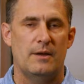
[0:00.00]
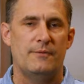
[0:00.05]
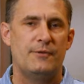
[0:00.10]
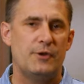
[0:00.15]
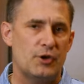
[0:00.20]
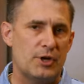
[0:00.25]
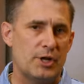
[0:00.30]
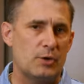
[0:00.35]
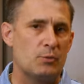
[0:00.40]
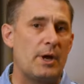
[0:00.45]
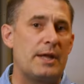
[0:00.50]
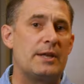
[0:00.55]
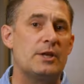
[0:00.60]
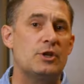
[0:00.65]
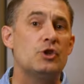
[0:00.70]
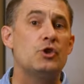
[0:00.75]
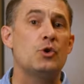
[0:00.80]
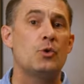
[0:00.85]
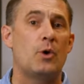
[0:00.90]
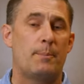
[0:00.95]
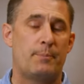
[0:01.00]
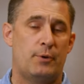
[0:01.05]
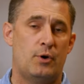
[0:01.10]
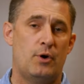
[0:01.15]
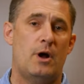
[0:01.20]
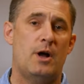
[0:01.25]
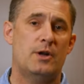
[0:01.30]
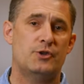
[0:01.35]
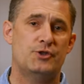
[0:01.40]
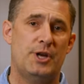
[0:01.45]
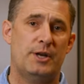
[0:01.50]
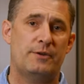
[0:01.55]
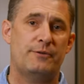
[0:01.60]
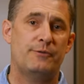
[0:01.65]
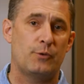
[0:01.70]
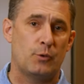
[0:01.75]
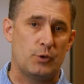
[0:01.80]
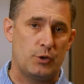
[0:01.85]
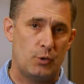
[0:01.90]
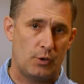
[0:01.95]
If you're getting ready to do a project
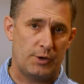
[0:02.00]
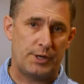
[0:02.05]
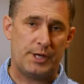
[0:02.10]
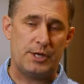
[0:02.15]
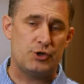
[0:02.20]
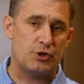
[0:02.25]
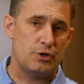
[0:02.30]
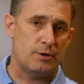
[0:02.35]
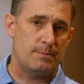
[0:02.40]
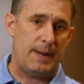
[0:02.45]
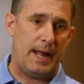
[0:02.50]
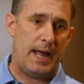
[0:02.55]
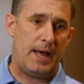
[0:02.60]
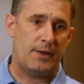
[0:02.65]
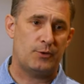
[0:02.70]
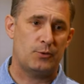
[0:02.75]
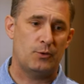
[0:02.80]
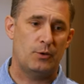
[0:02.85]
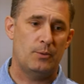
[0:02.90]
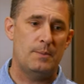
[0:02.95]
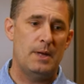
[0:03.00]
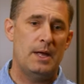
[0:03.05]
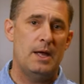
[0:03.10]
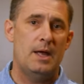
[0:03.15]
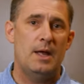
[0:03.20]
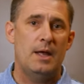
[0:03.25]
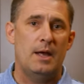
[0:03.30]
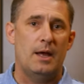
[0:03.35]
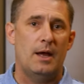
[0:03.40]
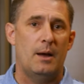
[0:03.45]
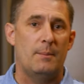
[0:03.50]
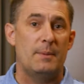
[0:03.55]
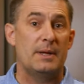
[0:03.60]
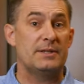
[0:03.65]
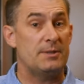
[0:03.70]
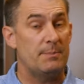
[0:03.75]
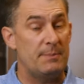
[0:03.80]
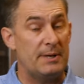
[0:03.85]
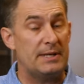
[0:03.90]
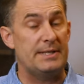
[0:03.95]
for your kitchen or bathroom, um,
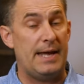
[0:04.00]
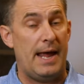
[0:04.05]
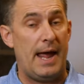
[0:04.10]
it's a big